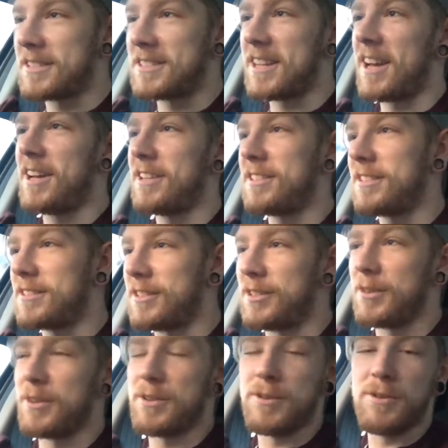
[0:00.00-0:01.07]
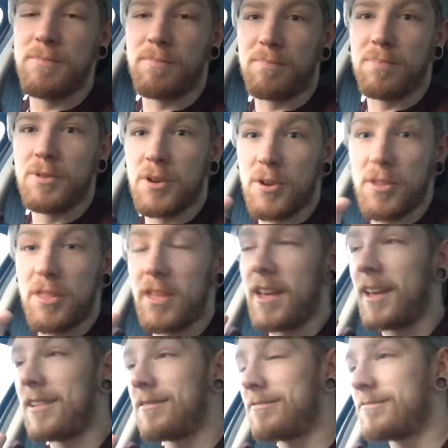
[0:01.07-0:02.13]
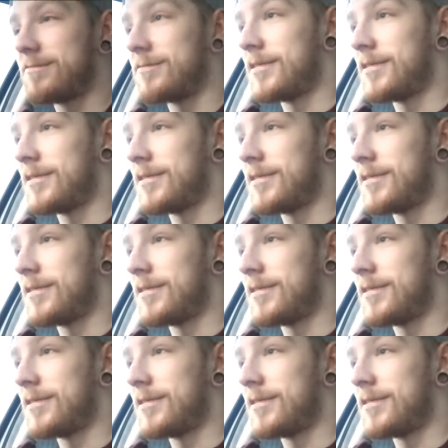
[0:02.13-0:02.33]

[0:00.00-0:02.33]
to start to do a new thing